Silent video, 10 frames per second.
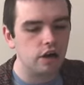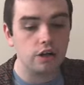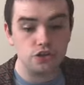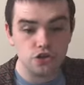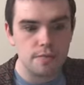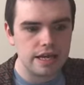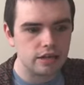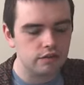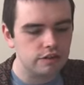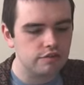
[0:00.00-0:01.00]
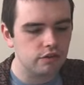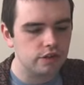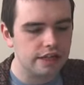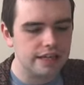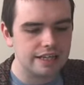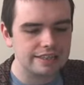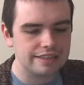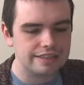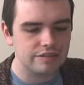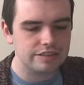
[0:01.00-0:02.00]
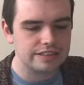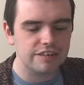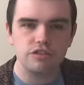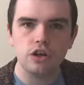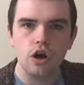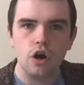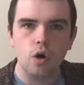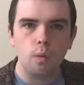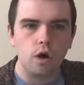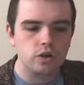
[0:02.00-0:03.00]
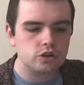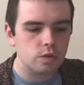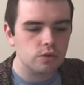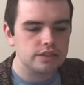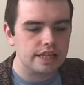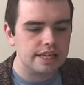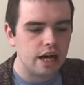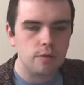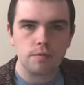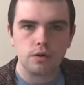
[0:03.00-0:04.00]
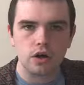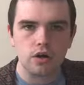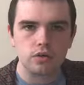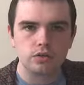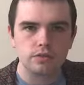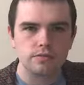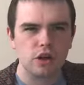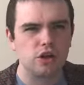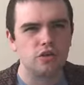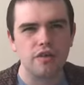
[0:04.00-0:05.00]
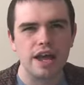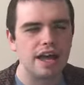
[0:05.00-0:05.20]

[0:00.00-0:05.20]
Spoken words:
You Make Loving Fun in 1977. What was the album called? Great.